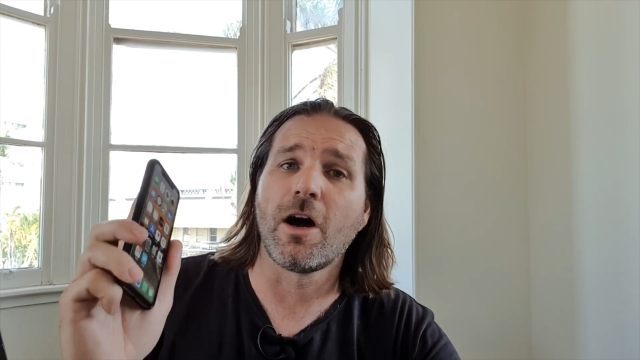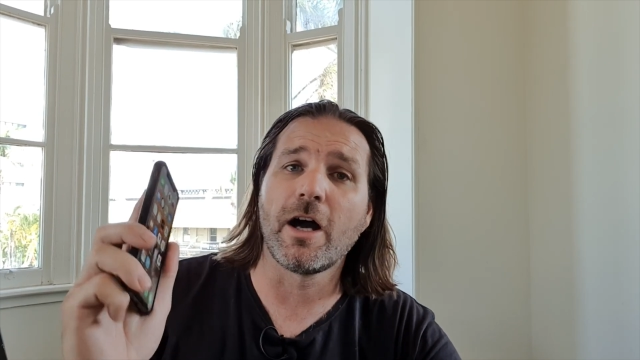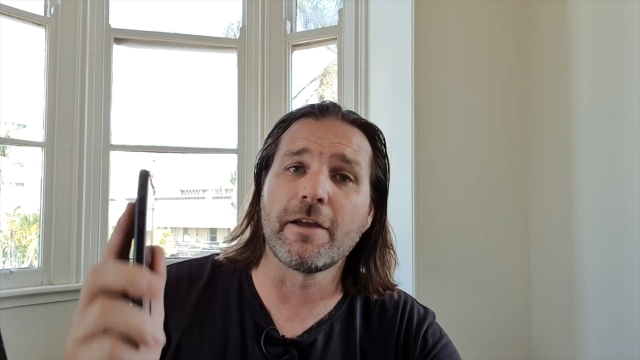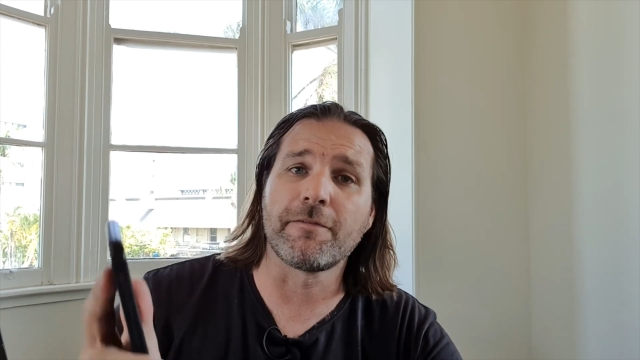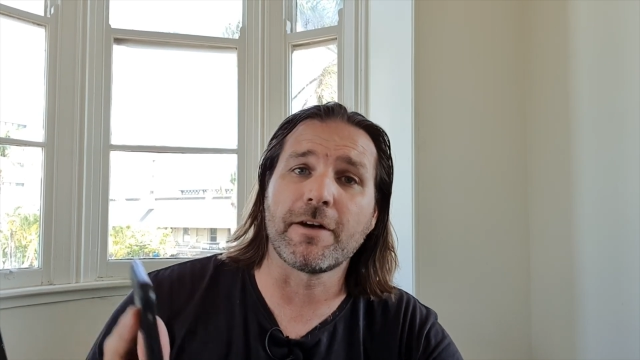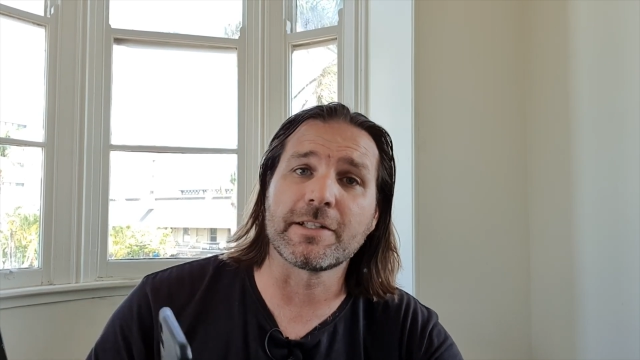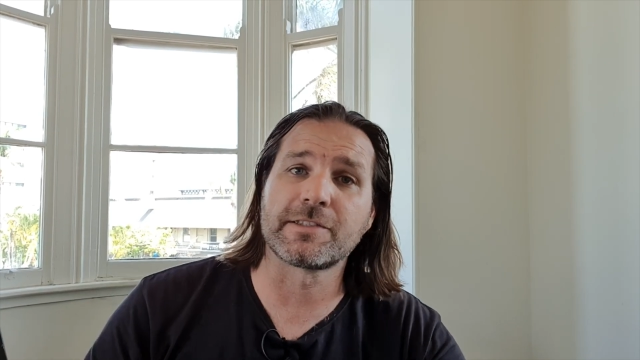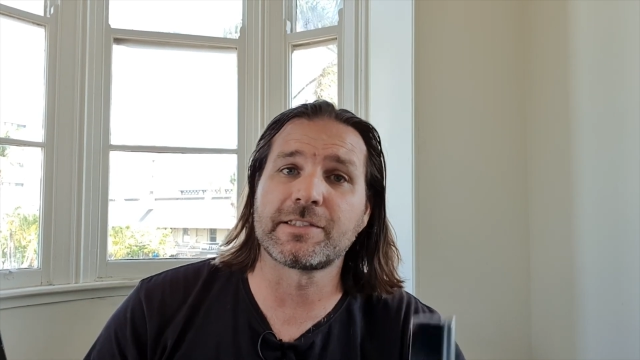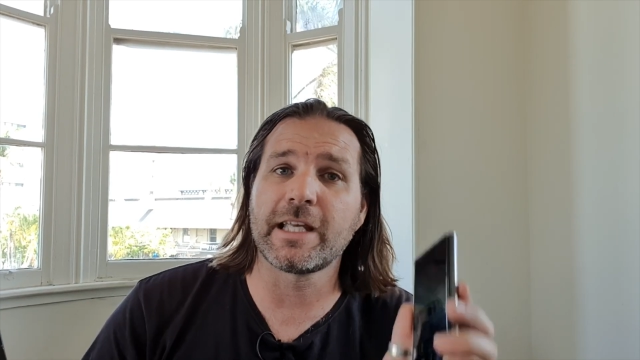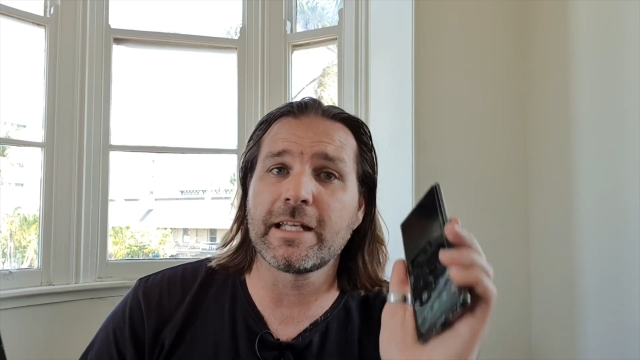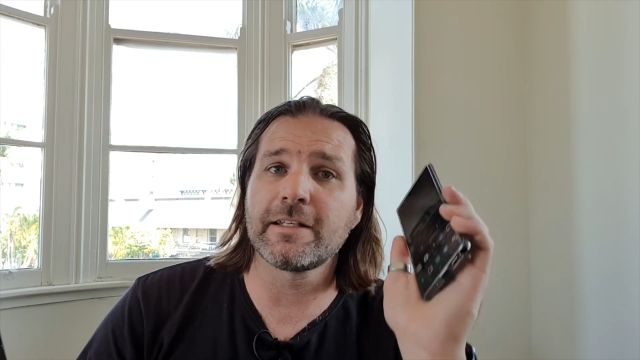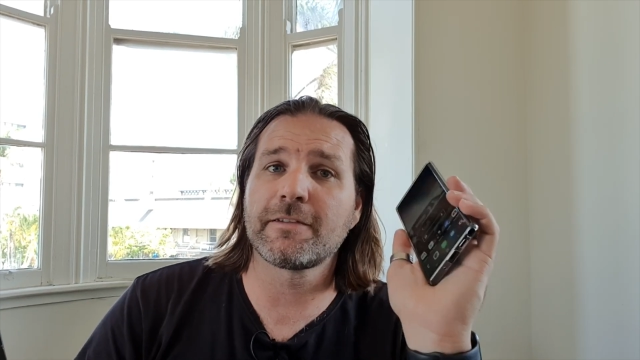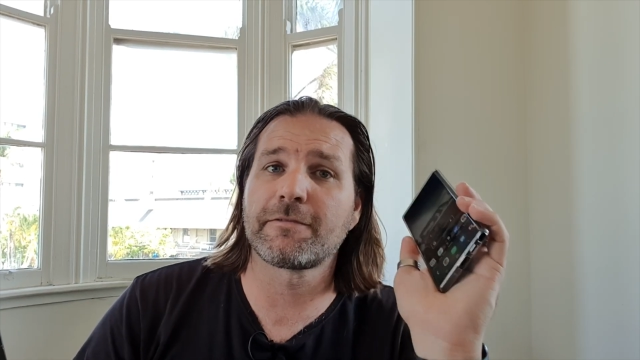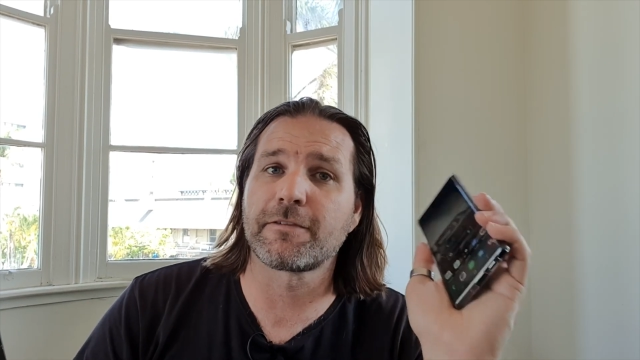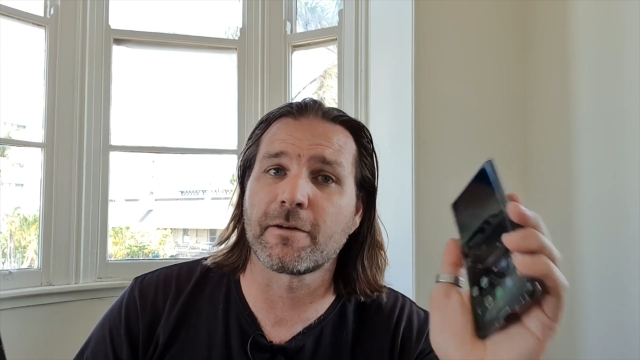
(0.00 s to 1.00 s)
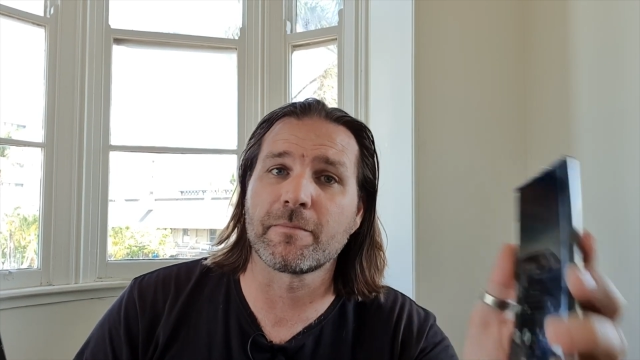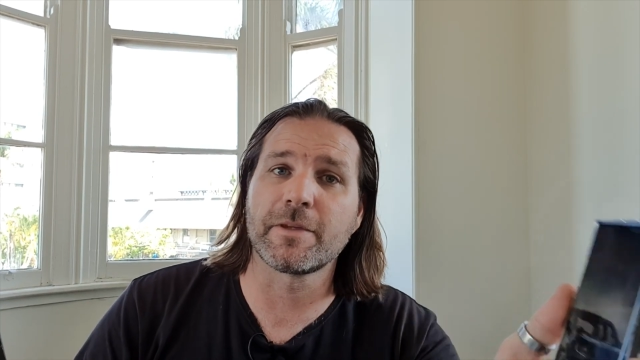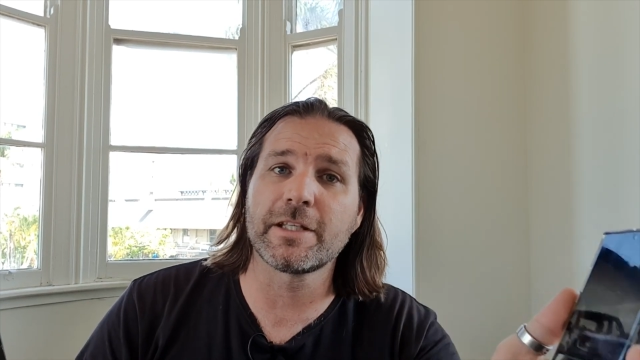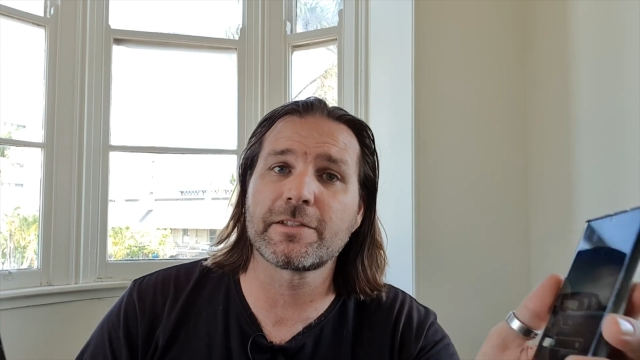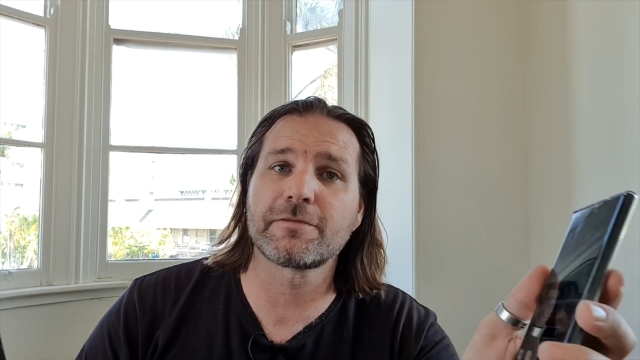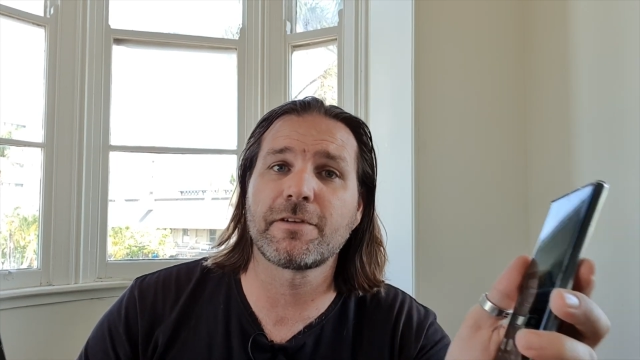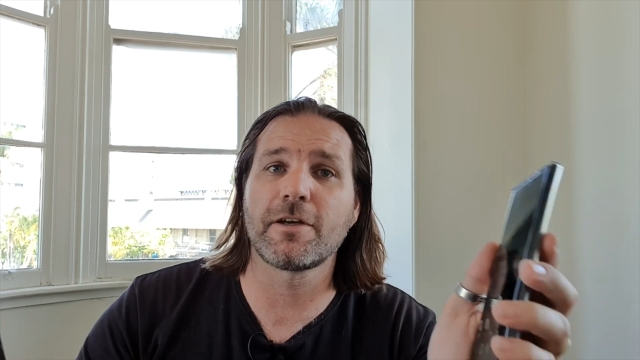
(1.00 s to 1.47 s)
If I send from
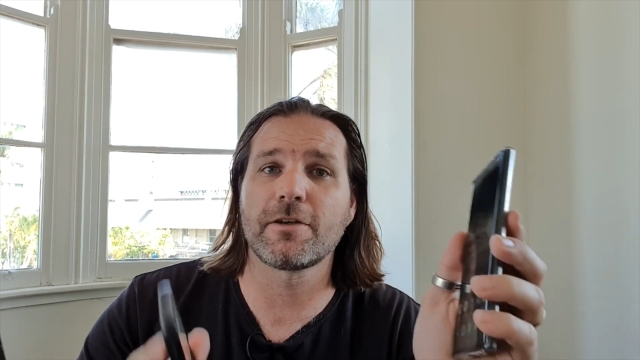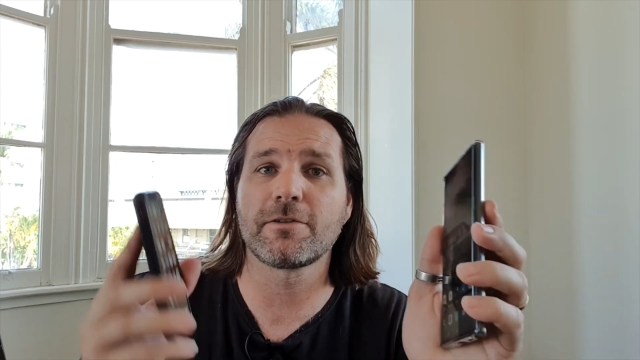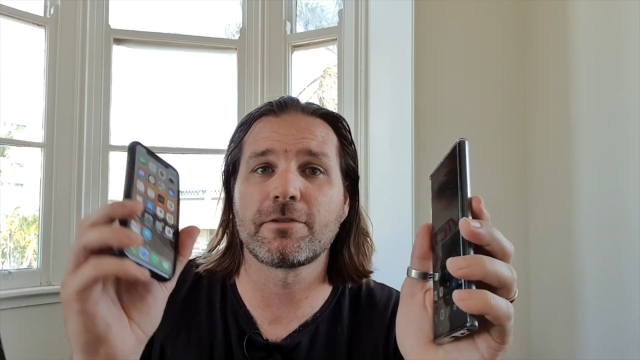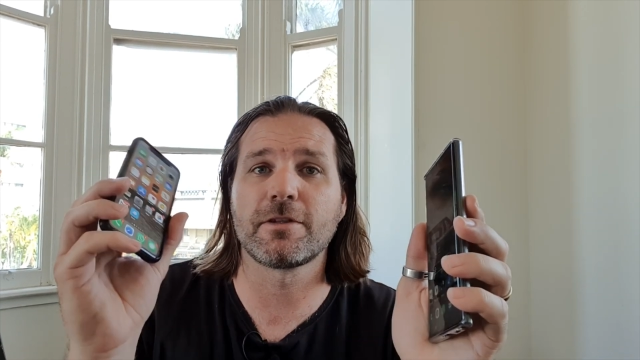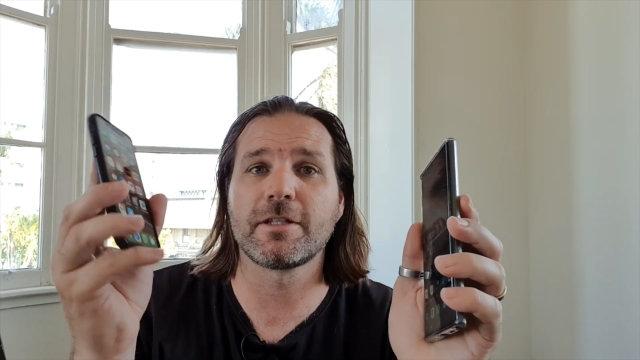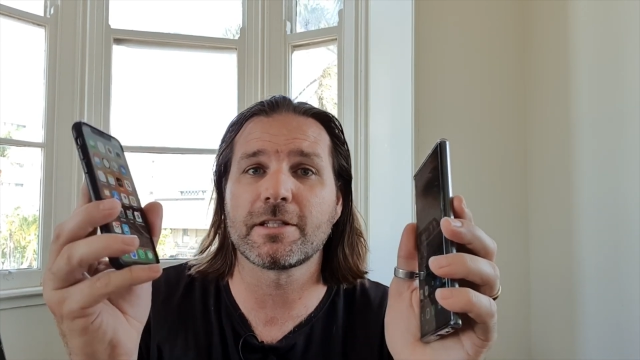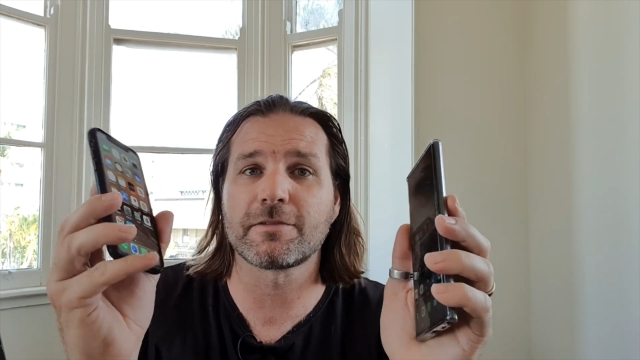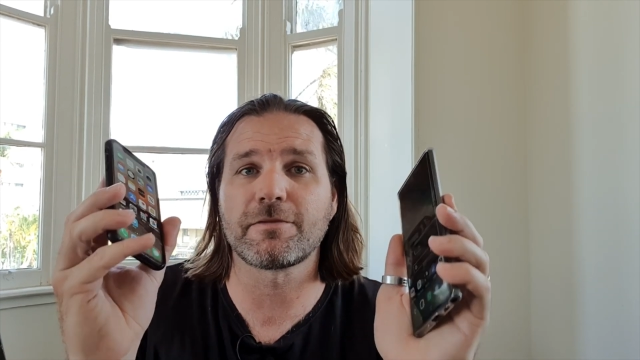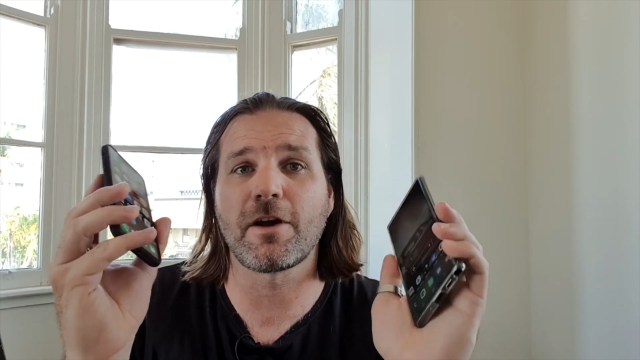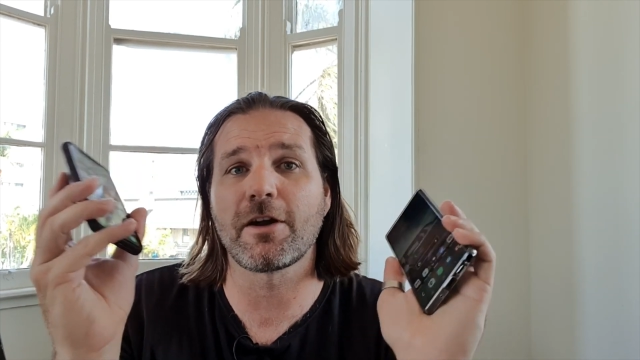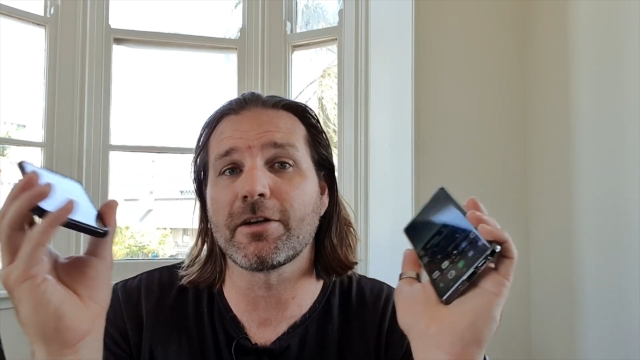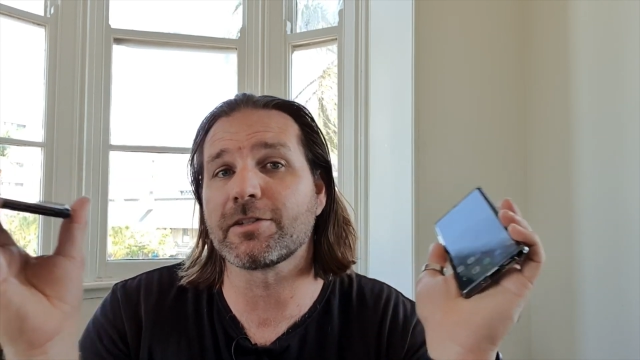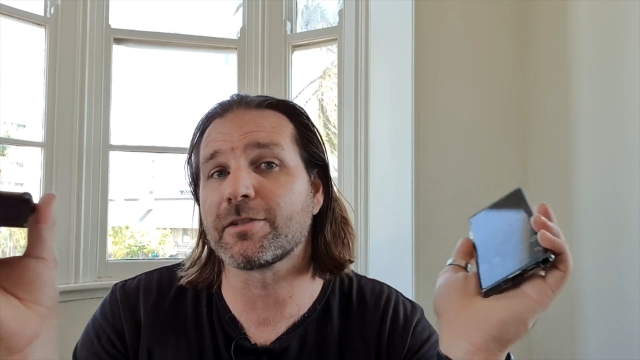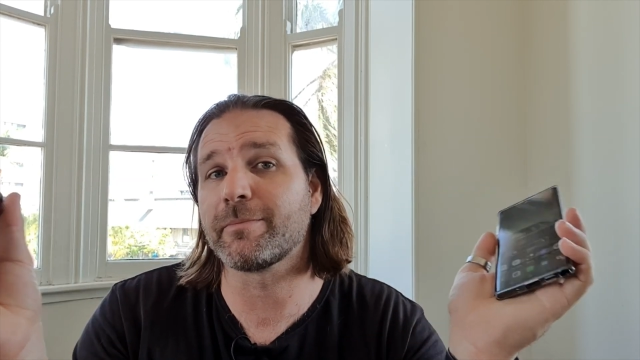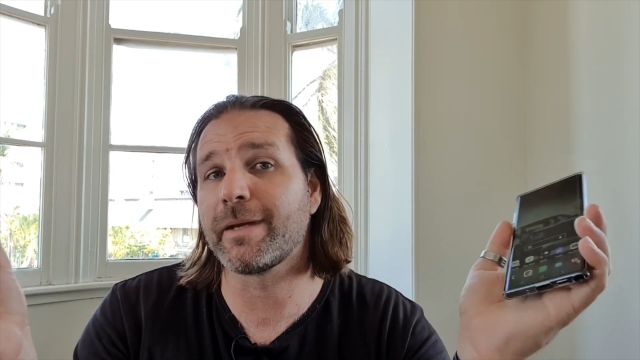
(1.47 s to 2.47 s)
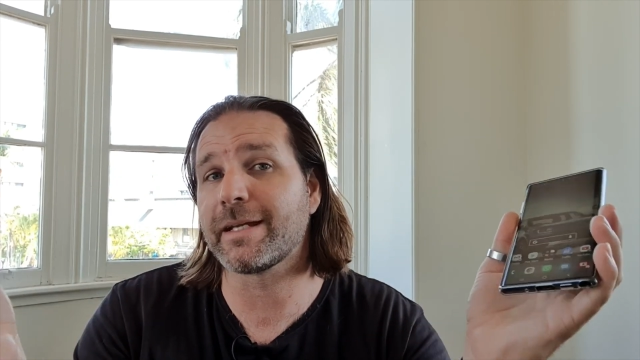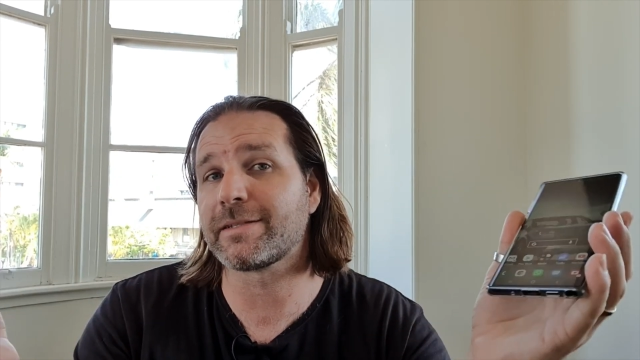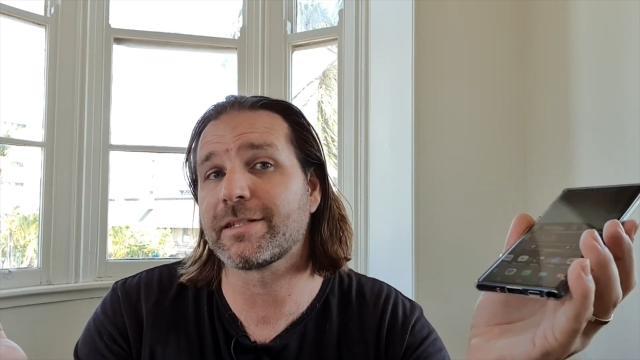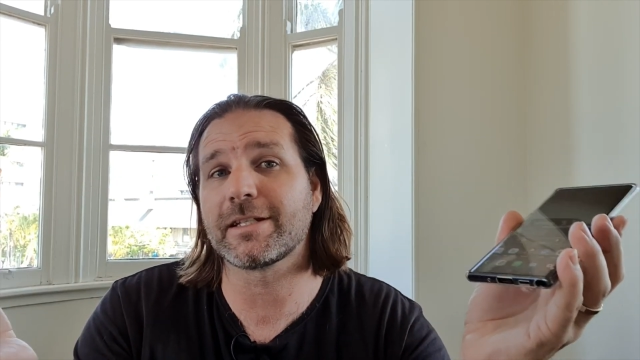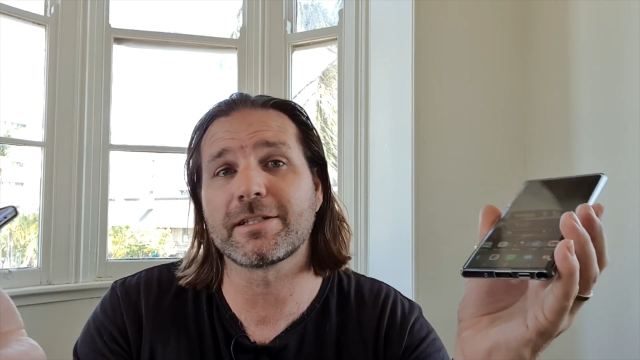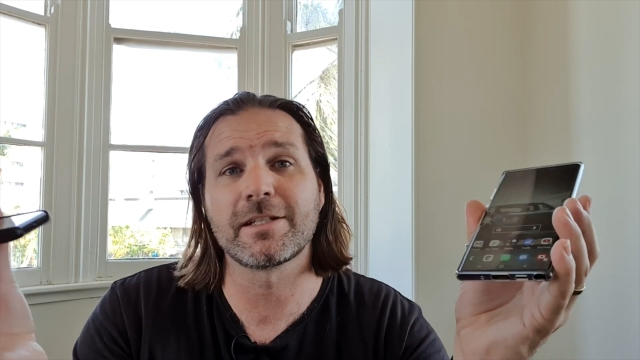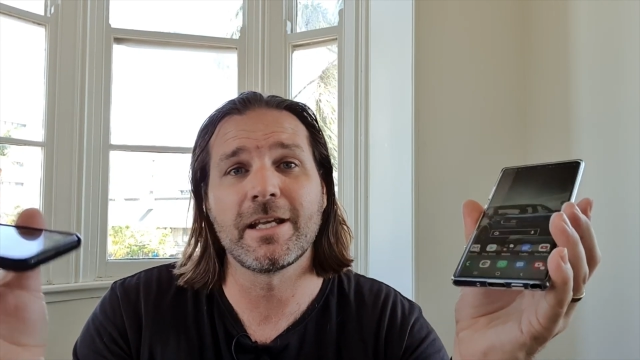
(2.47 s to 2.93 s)
this phone to this phone as a
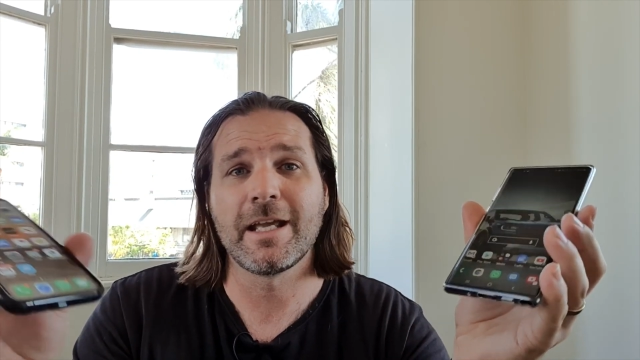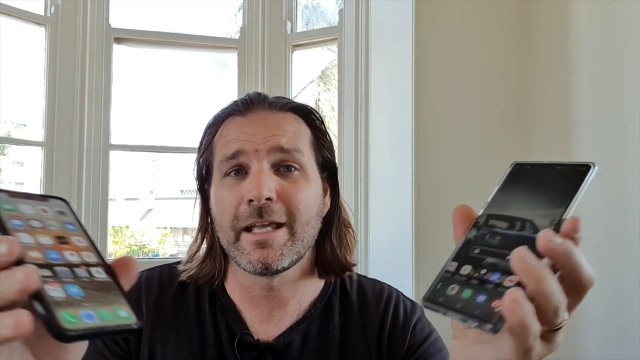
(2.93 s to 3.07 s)
message,